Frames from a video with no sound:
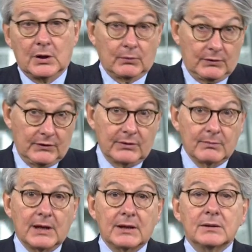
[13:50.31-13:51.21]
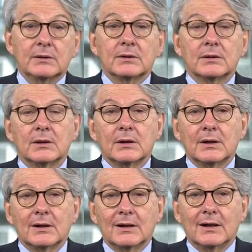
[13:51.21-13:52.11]
With this in mind,
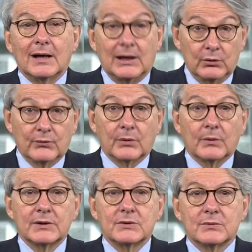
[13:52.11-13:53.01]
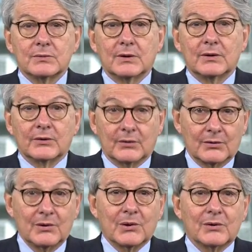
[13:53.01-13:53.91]
I look forward to the
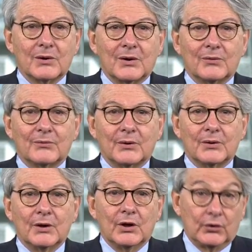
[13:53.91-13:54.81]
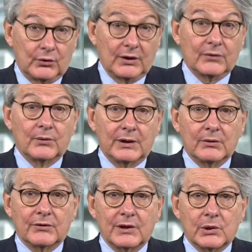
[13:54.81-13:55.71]
conclusion of successful
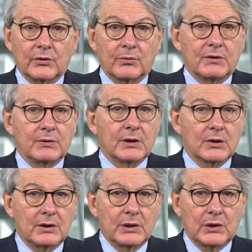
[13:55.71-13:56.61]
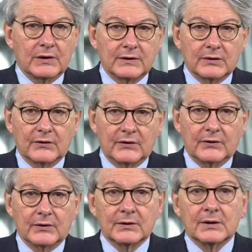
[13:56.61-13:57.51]
negotiations between co-legislators this
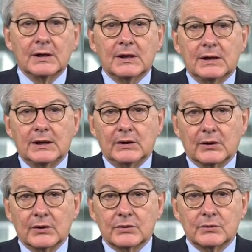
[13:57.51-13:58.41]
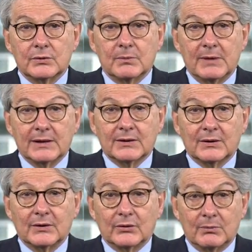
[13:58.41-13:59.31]
year in order to make
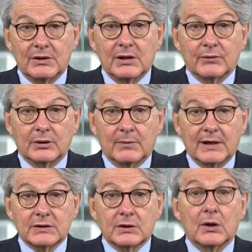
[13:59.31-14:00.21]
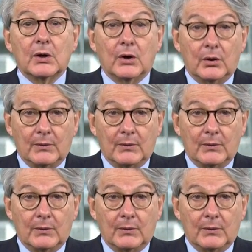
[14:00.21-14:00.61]
the Media Freedom Act a